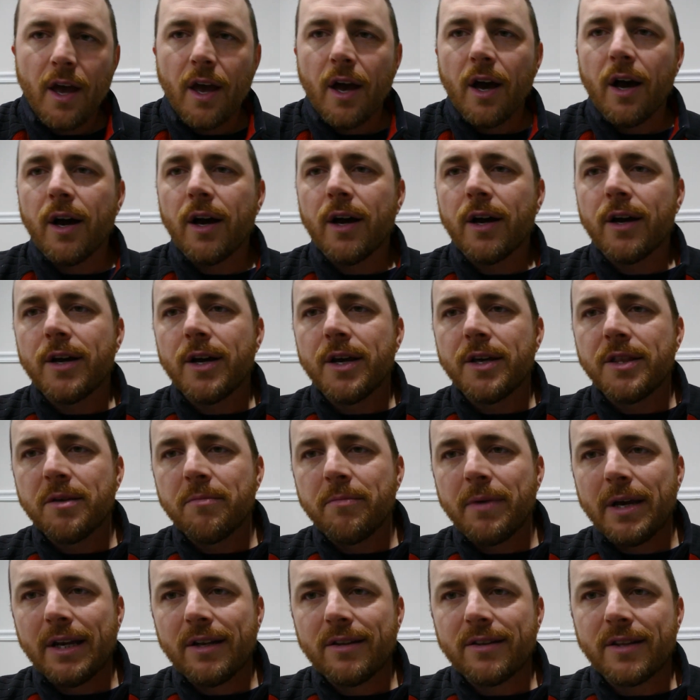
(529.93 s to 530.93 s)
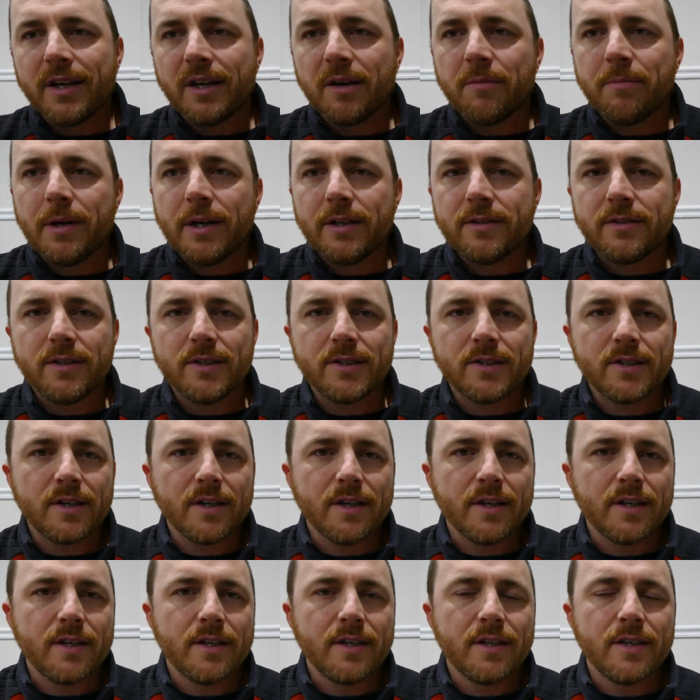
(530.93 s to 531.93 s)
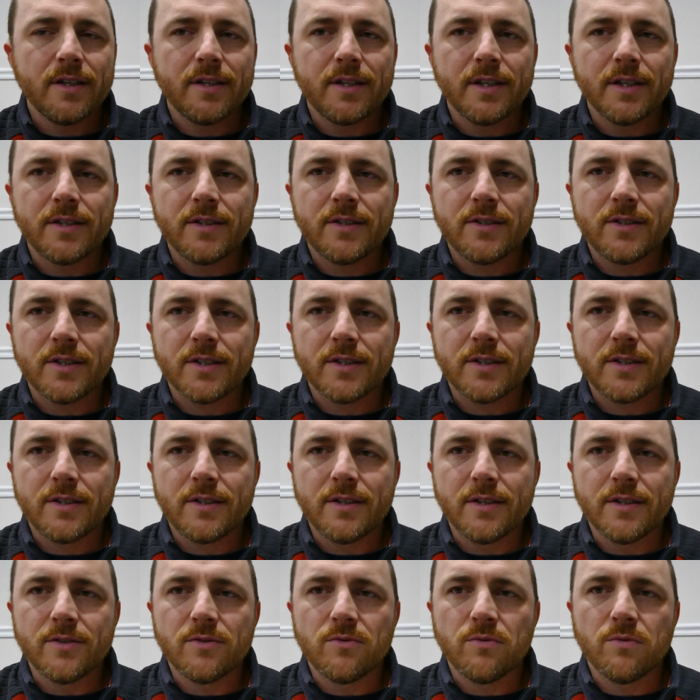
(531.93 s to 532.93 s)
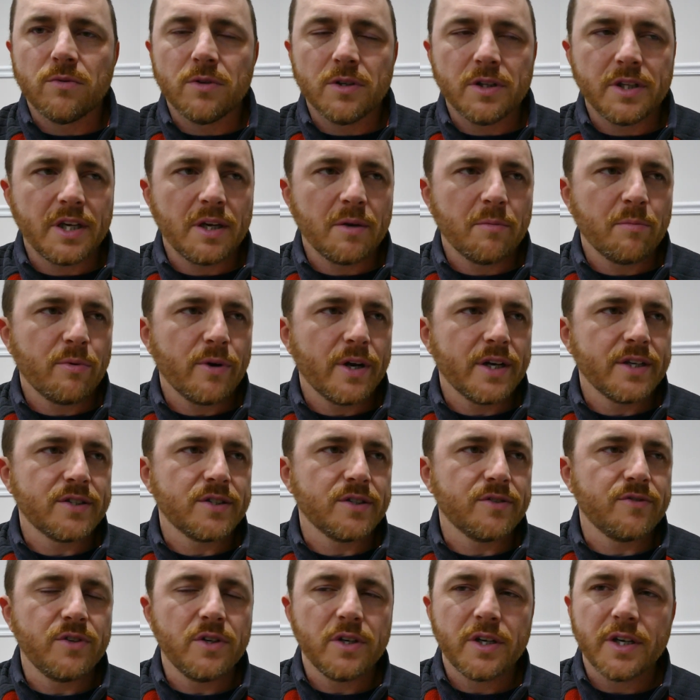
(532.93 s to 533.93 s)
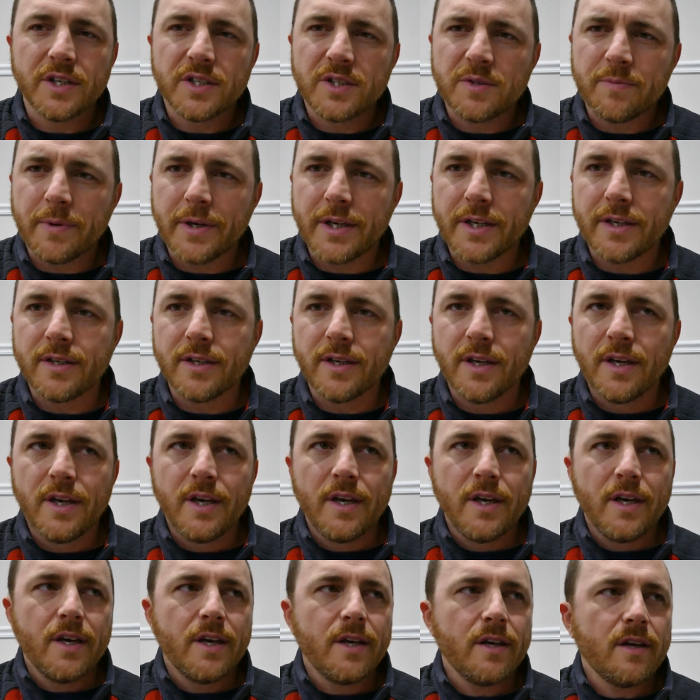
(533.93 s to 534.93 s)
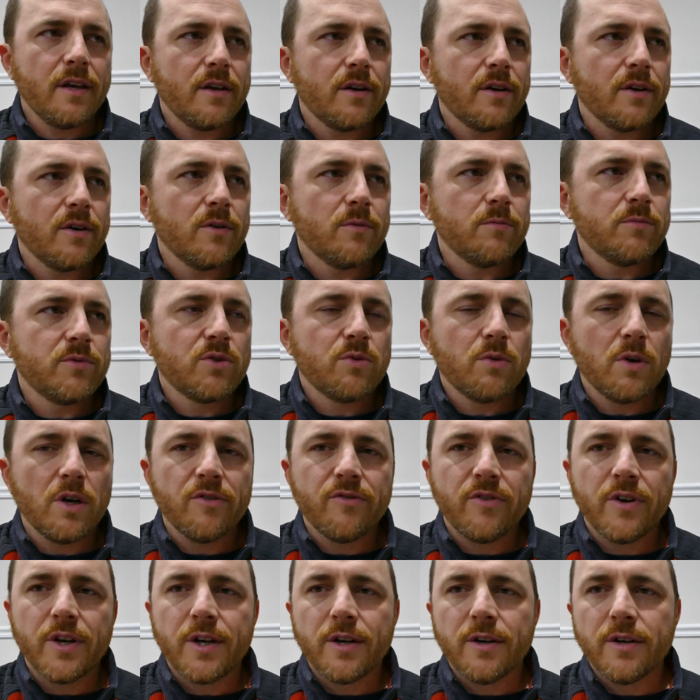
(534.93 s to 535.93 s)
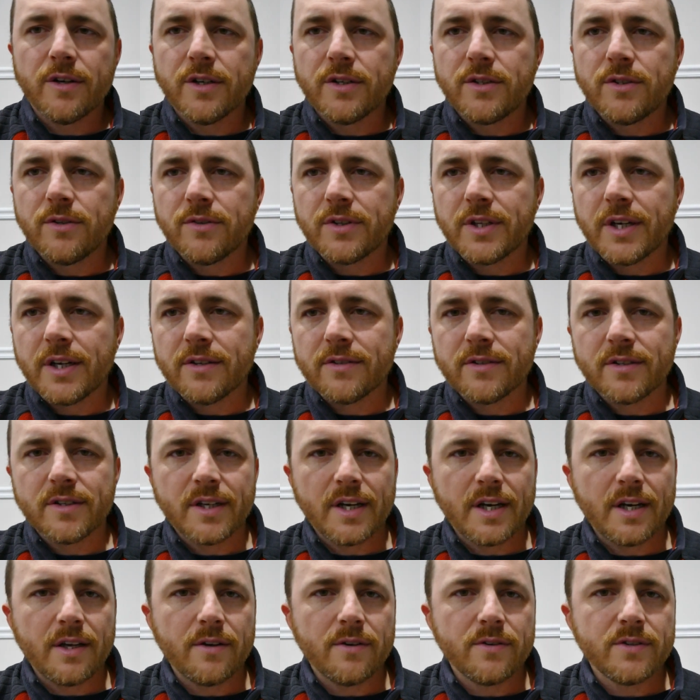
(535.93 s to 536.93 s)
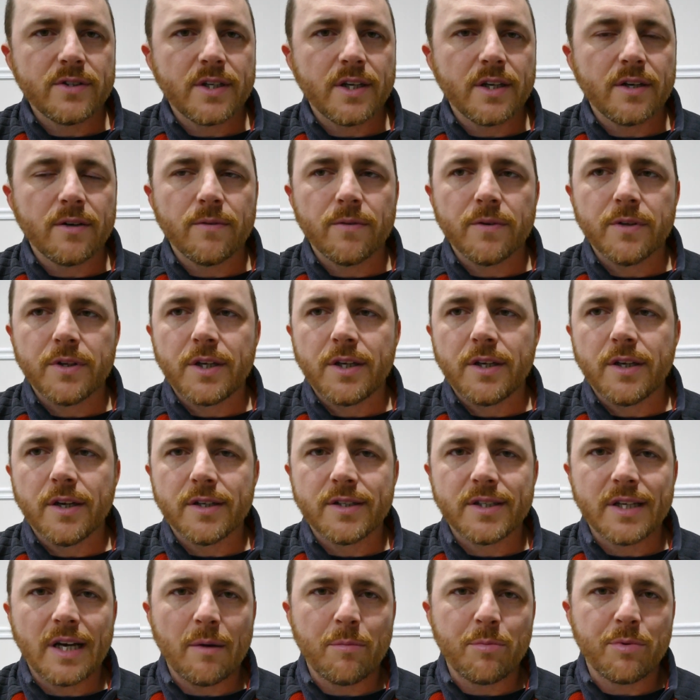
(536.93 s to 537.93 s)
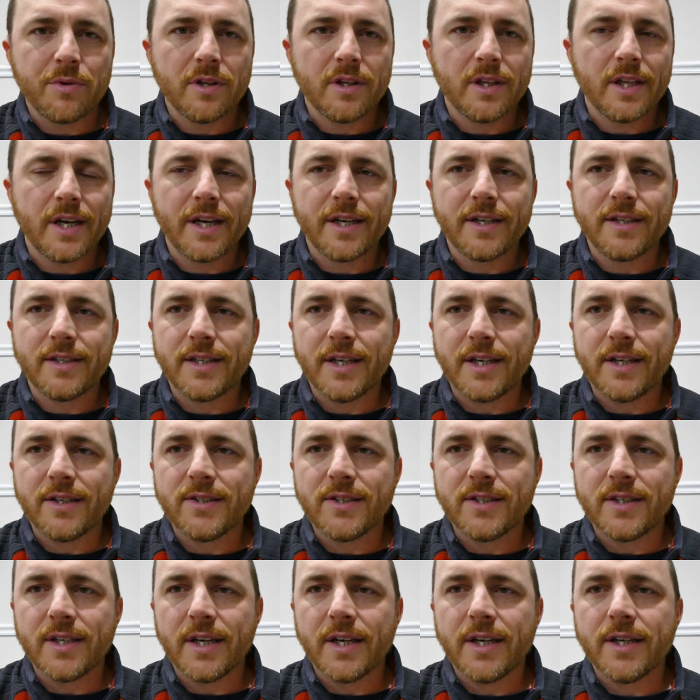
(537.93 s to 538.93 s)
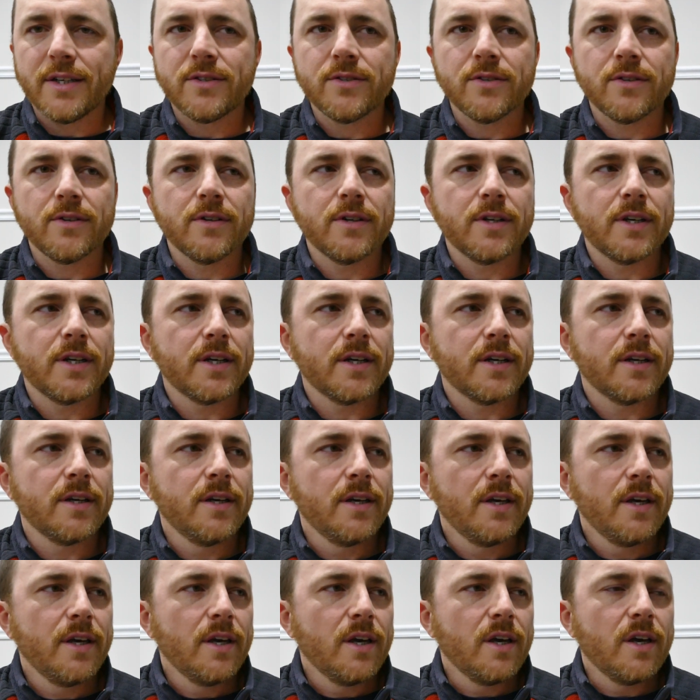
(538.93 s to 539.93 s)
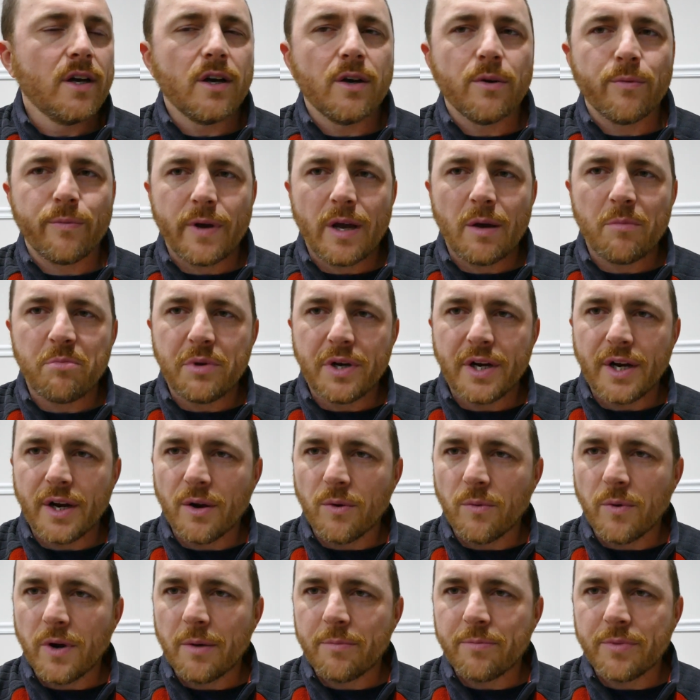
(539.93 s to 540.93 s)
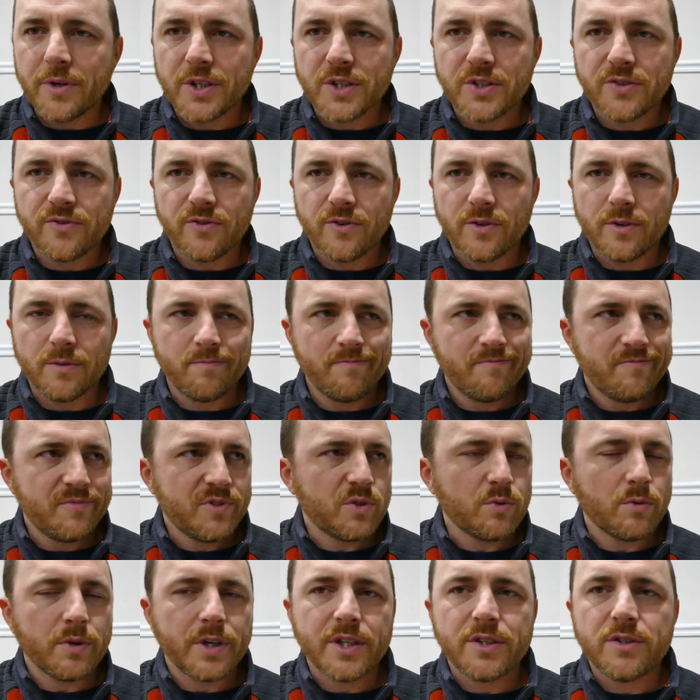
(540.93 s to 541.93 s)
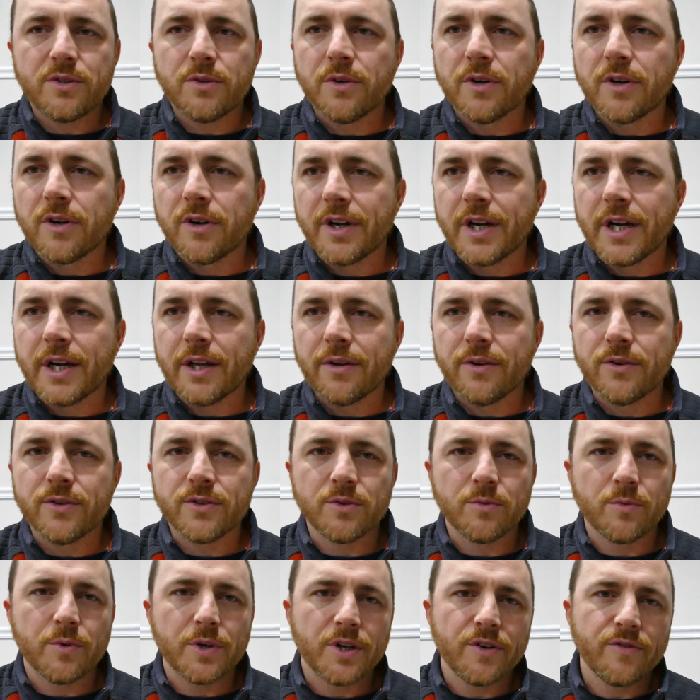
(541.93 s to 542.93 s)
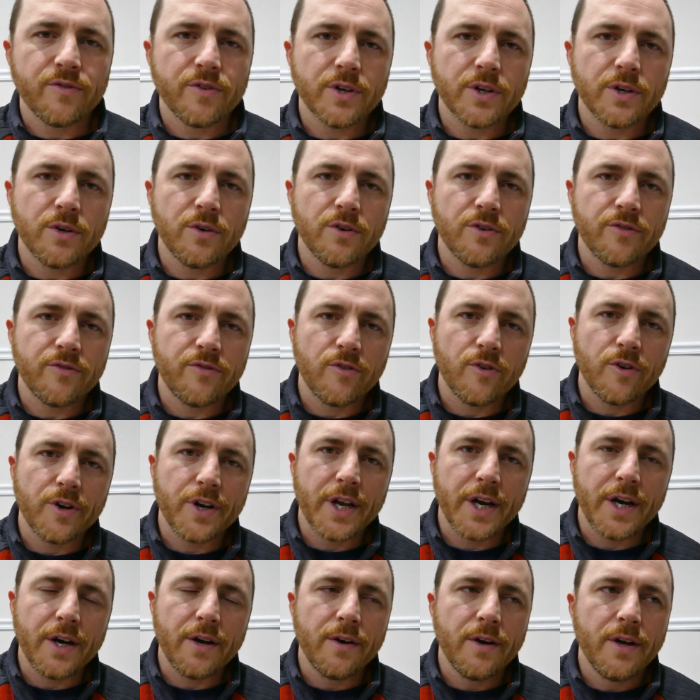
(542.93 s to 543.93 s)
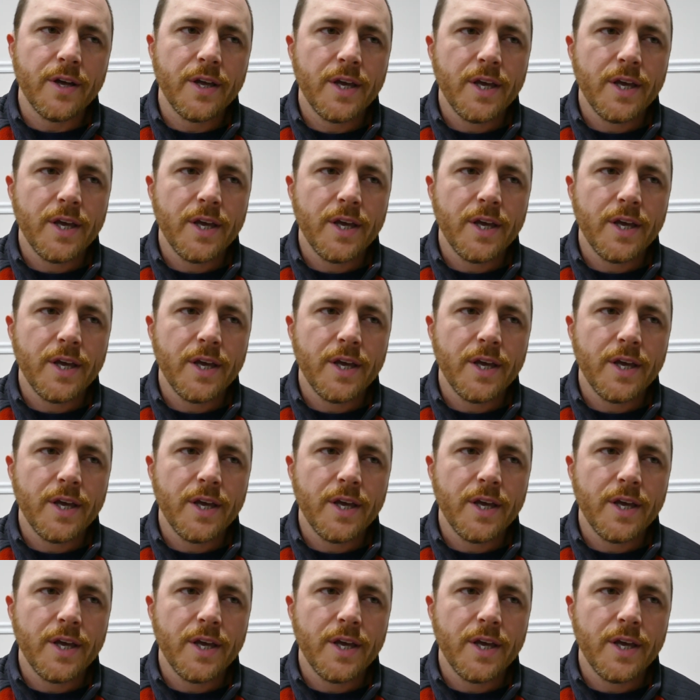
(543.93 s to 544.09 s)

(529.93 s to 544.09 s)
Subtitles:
And the main thing about this gun is really impressive. You can spend, $1,200 to $2,000, get a top of the line Day State or Rapid Air Weapons for $2,200 or whatever they're going for now.